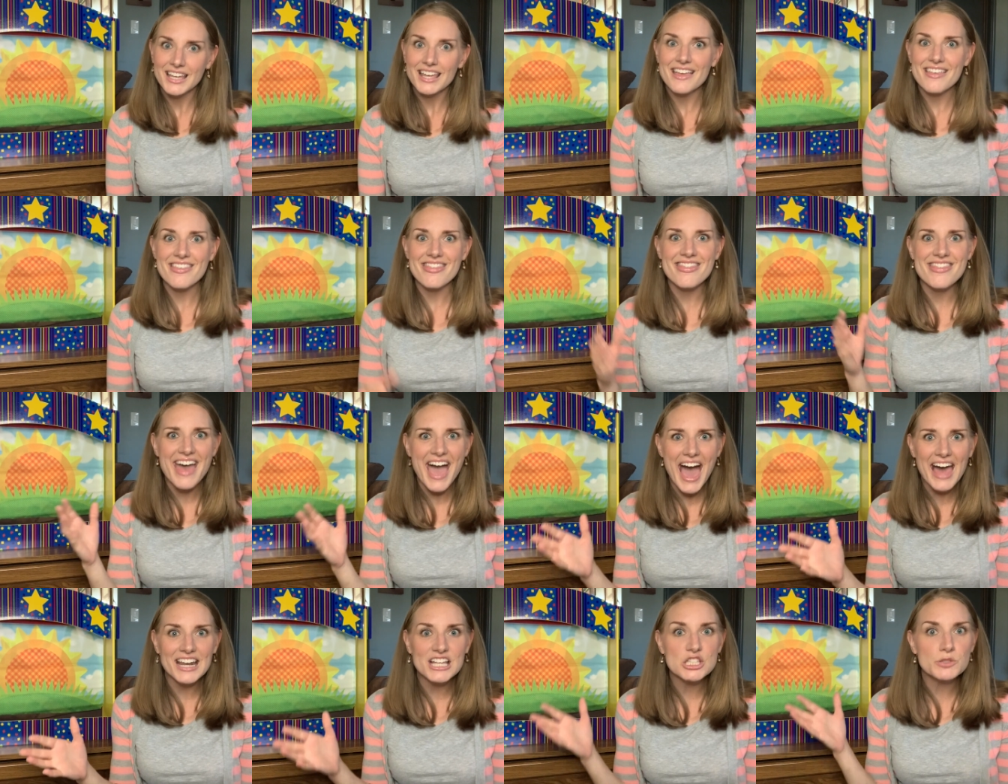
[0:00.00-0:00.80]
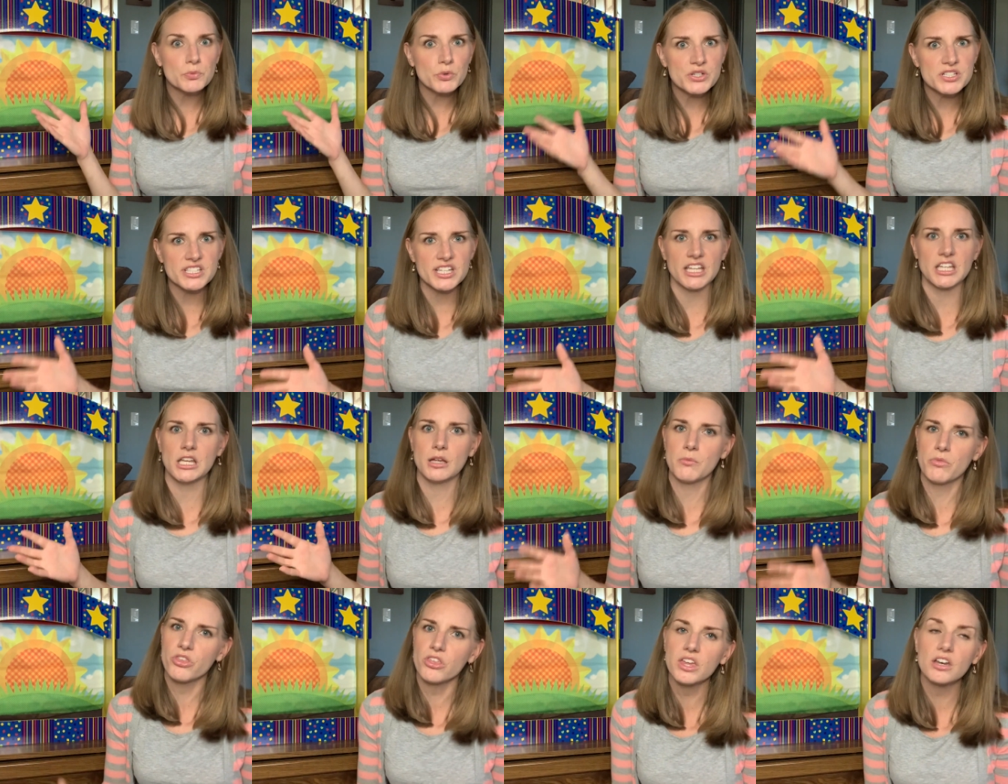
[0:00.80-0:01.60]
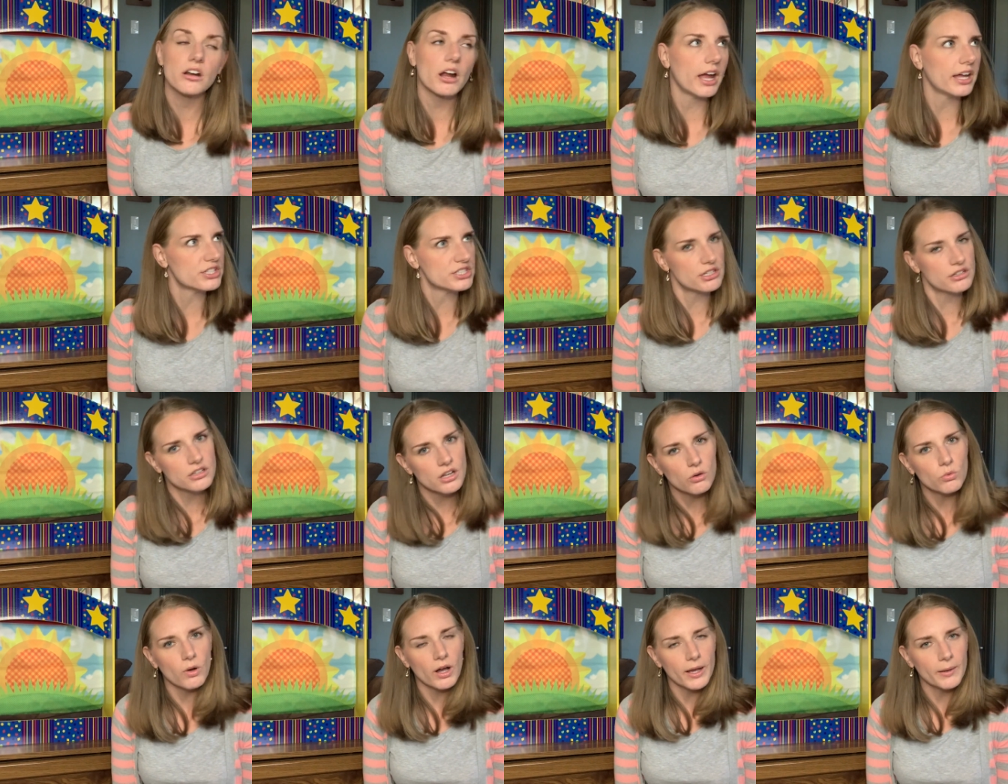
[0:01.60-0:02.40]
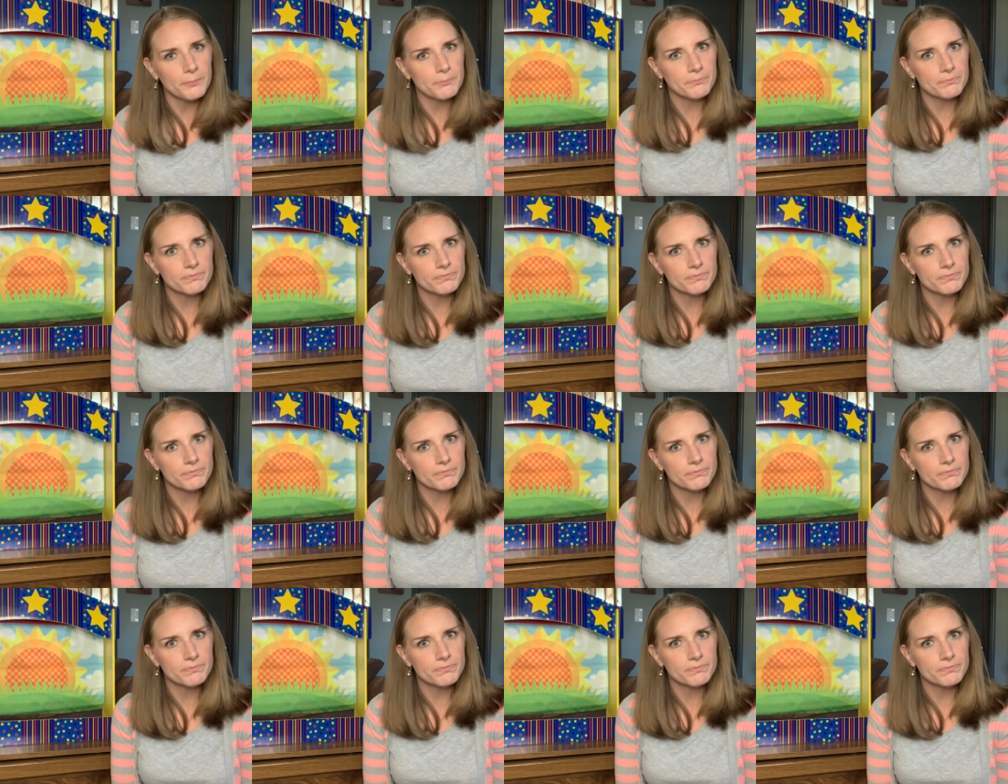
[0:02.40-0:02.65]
That is proscenium theater. And you know what?